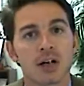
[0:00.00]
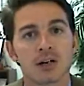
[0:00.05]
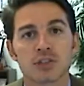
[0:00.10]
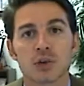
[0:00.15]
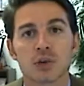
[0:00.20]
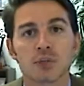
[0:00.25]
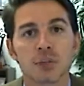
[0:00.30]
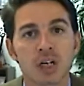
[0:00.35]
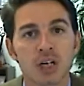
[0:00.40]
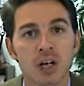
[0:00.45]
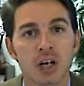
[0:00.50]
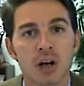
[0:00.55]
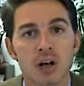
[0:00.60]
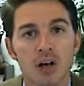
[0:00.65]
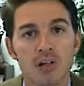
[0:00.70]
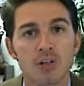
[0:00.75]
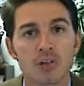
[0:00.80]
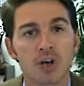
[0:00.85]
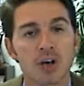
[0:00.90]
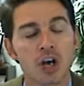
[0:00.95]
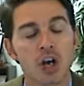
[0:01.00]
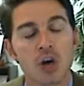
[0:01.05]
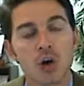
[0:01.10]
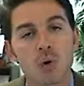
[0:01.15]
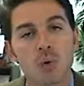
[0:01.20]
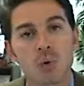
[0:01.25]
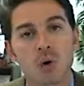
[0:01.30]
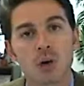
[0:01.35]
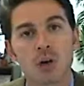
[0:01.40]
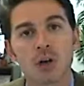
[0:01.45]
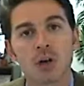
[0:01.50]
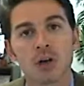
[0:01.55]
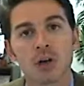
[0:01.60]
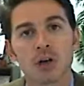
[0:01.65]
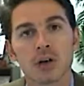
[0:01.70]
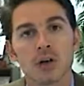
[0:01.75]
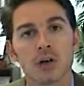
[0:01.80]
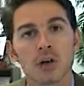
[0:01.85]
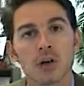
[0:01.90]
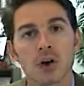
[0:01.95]
told me to call you," a
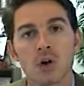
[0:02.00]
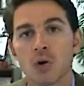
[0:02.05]
co-worker,